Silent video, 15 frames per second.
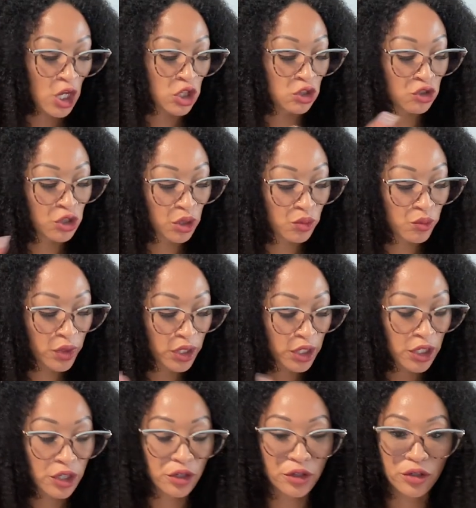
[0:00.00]
You don't want to
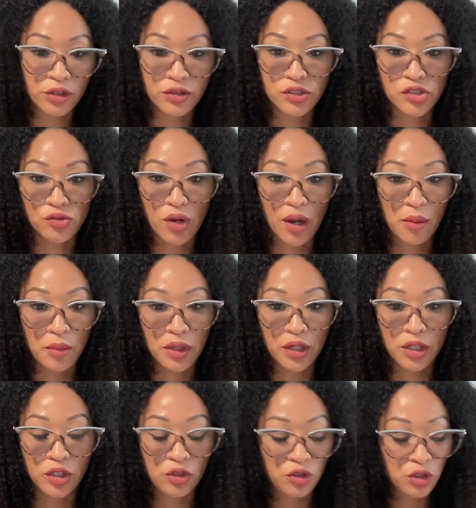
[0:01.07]
hear the
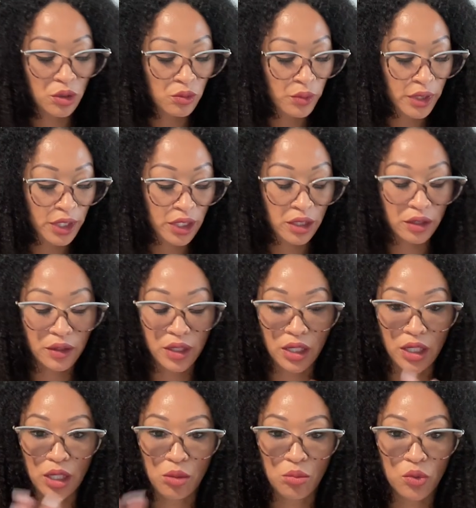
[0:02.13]
drama. You don't want to hear
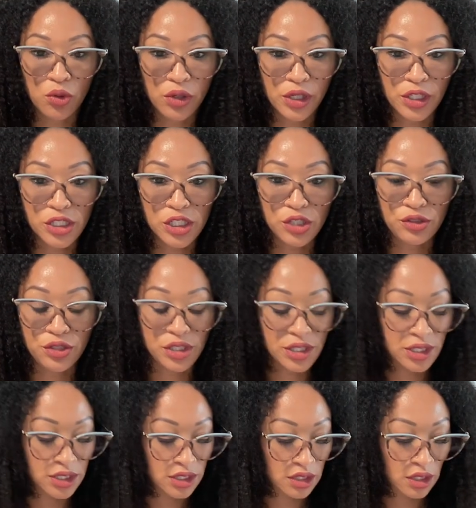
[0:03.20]
any more
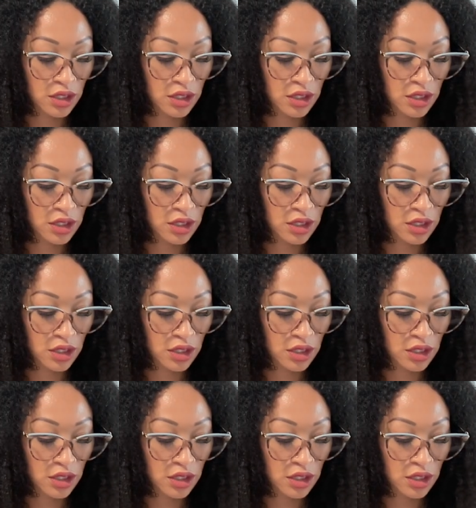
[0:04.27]
excuses,